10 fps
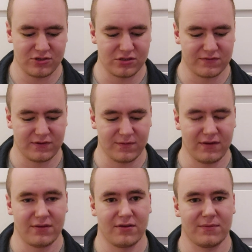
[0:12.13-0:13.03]
judge from
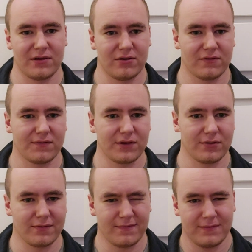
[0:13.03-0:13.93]
the thumbnail of the
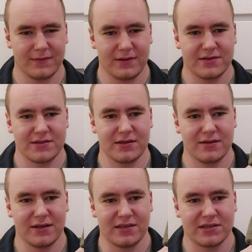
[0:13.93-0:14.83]
video, it's
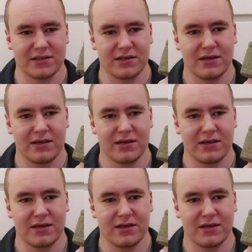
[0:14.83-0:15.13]
this.